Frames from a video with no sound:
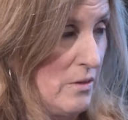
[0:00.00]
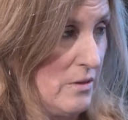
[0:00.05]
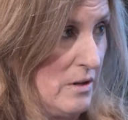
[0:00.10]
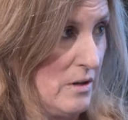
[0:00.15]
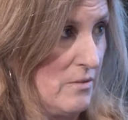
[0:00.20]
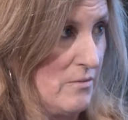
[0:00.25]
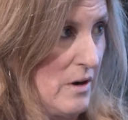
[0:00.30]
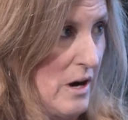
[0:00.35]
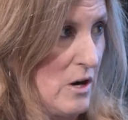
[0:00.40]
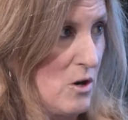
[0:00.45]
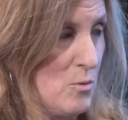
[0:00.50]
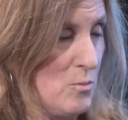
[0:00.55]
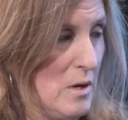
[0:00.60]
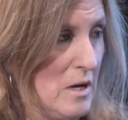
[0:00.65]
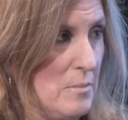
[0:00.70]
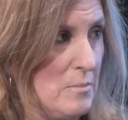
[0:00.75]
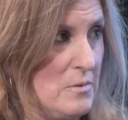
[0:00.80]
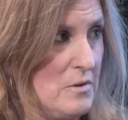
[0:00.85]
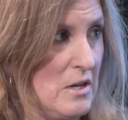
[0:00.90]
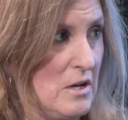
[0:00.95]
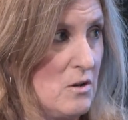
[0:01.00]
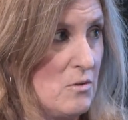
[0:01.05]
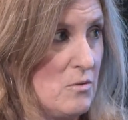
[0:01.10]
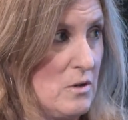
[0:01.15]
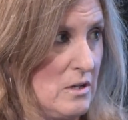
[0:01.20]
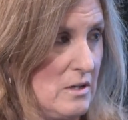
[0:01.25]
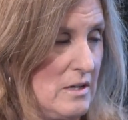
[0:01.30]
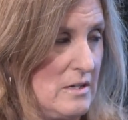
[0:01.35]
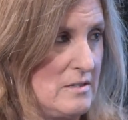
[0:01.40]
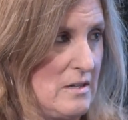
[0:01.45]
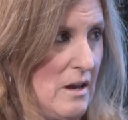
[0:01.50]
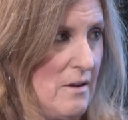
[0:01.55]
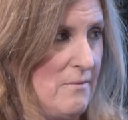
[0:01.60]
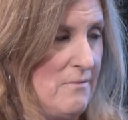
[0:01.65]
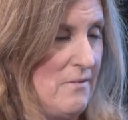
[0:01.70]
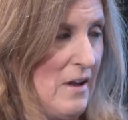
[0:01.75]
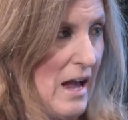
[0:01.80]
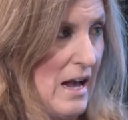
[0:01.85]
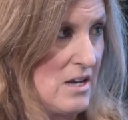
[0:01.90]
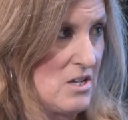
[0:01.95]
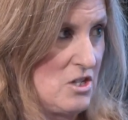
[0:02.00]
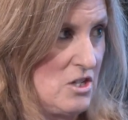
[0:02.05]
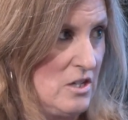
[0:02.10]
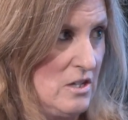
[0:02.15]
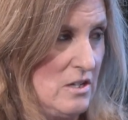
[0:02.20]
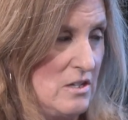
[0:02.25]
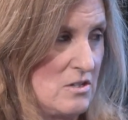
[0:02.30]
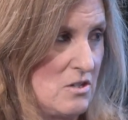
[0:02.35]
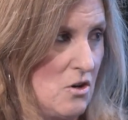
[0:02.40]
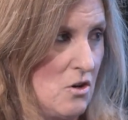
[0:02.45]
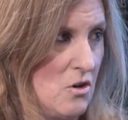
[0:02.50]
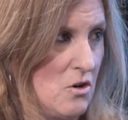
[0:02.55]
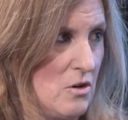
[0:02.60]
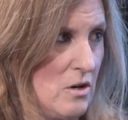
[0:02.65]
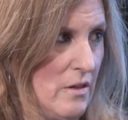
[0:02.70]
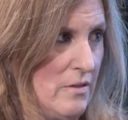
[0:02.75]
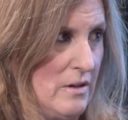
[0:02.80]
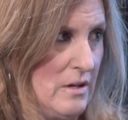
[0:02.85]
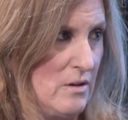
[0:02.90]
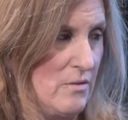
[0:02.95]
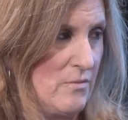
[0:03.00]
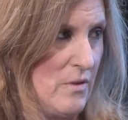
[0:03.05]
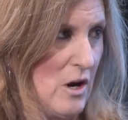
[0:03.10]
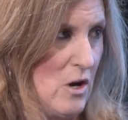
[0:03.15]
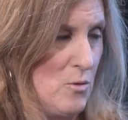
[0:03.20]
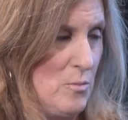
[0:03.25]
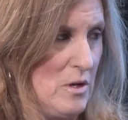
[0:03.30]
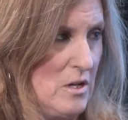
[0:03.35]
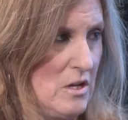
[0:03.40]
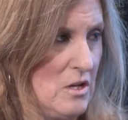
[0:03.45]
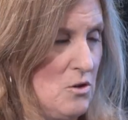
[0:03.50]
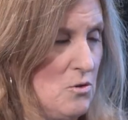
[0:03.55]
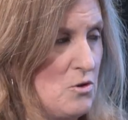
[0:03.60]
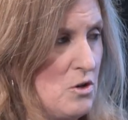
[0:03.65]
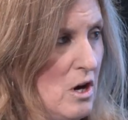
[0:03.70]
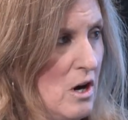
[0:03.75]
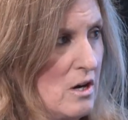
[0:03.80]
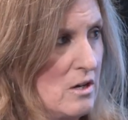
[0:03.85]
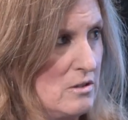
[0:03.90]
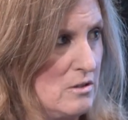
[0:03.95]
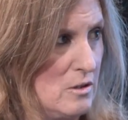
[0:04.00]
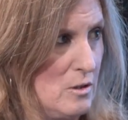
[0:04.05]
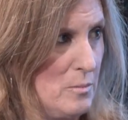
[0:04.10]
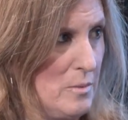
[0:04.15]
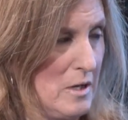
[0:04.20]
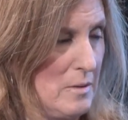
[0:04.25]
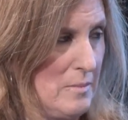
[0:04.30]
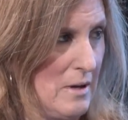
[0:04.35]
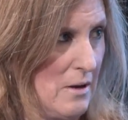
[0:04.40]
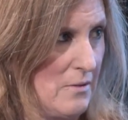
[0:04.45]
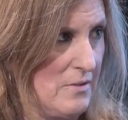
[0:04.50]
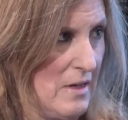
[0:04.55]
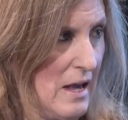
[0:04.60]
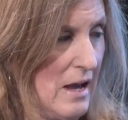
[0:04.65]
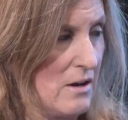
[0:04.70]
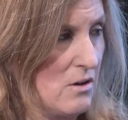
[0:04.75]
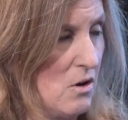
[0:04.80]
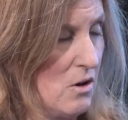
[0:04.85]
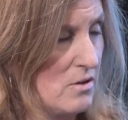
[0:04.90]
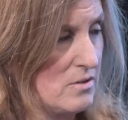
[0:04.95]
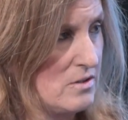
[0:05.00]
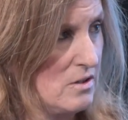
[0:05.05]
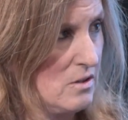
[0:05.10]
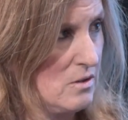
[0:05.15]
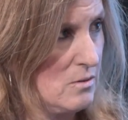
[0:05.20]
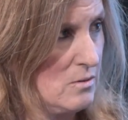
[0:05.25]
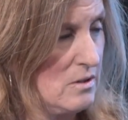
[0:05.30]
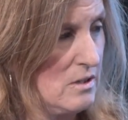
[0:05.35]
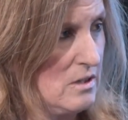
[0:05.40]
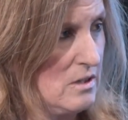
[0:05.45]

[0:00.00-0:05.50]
on the environment, but they don't realize that fashion is hard on the environment. Can you talk a little bit about that also?